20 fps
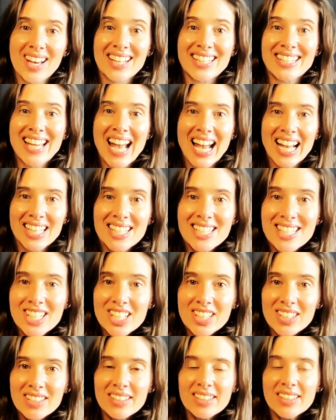
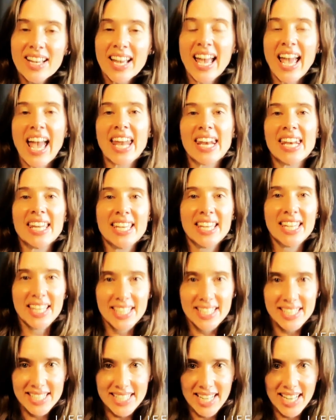attention and
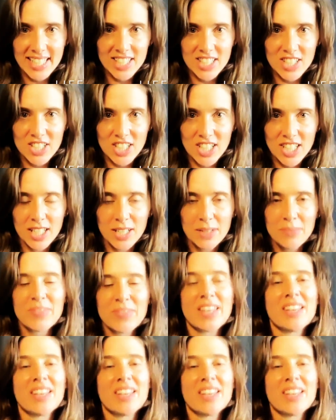intention.